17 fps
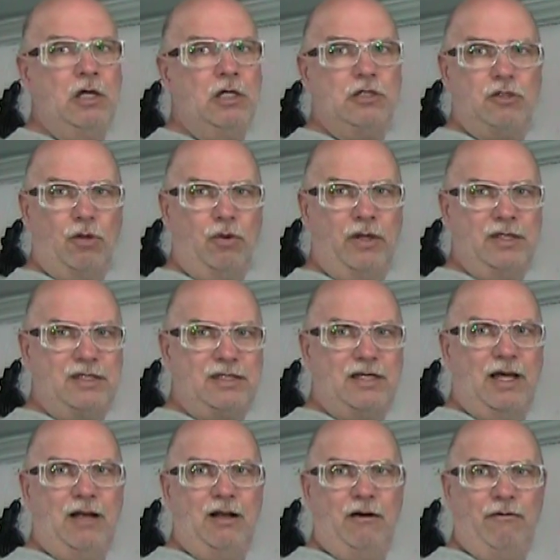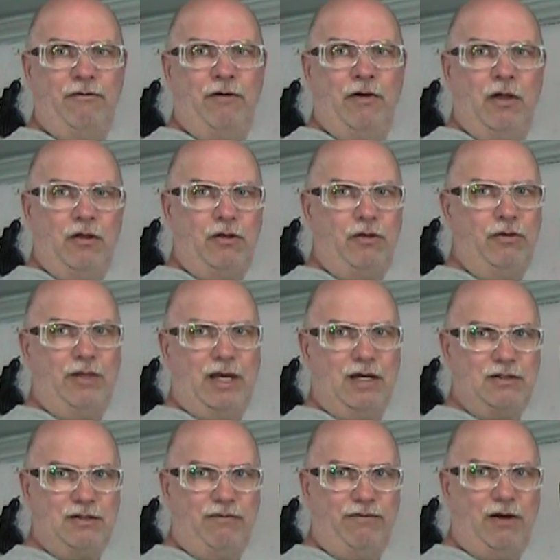So instead of
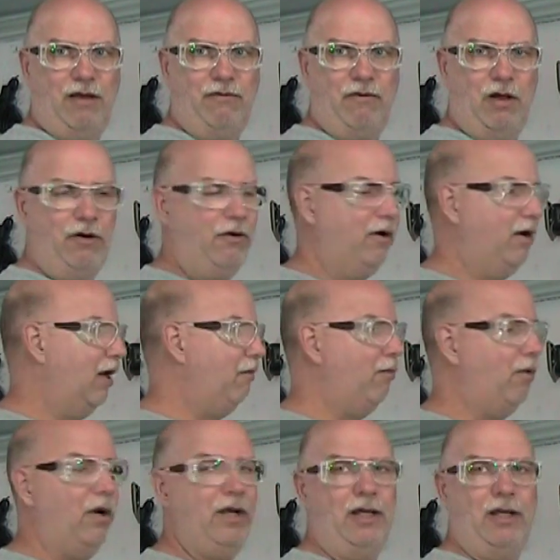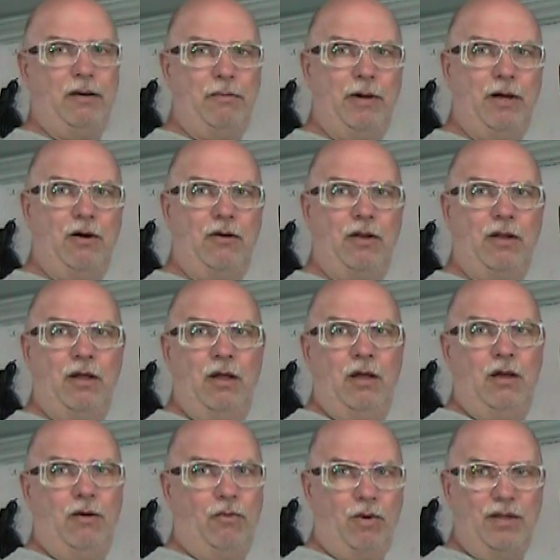2,500, I'm running about
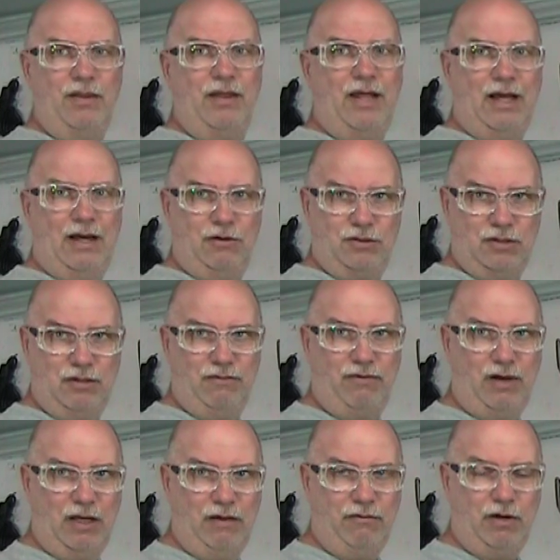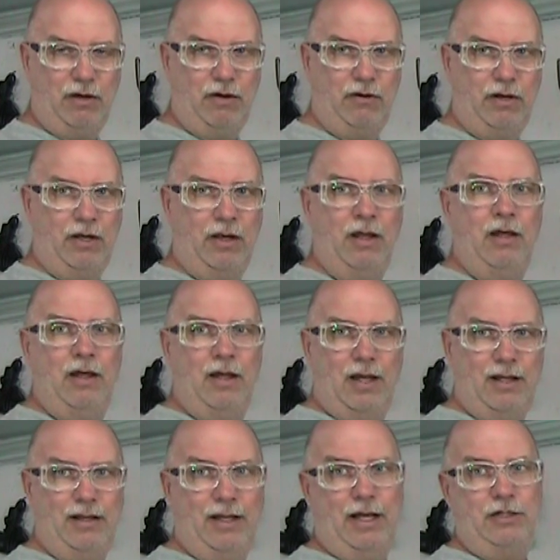1,500,
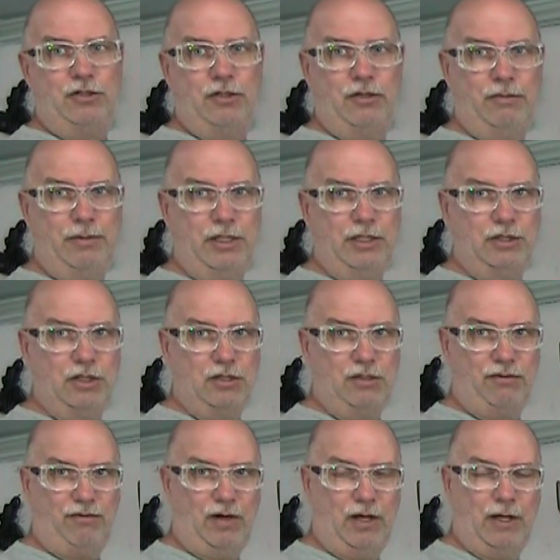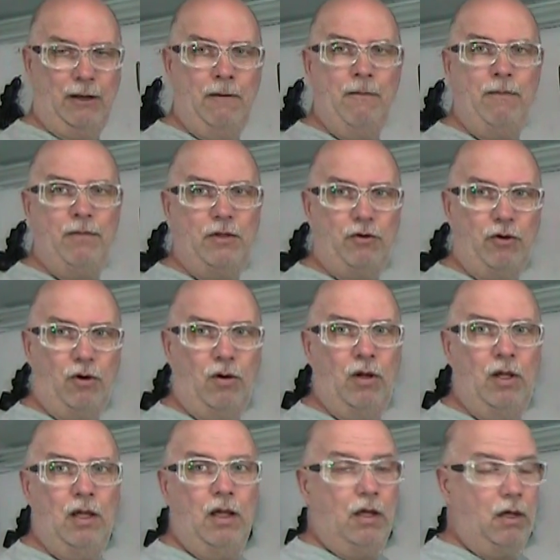and that should be just fine.
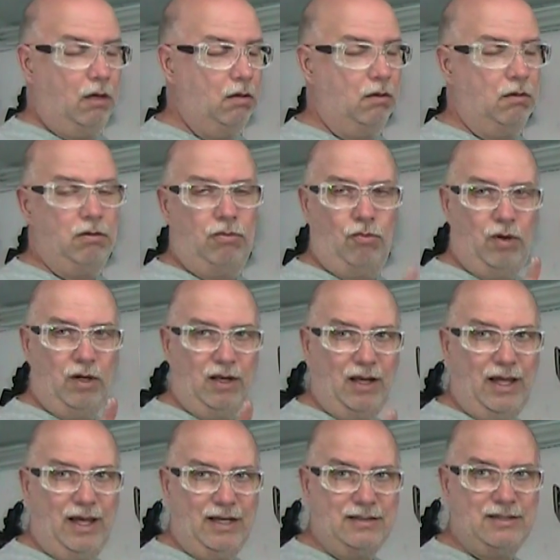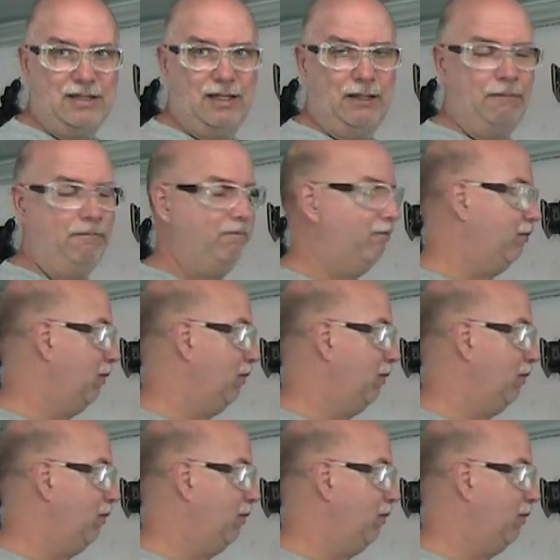So, oh, one last thing.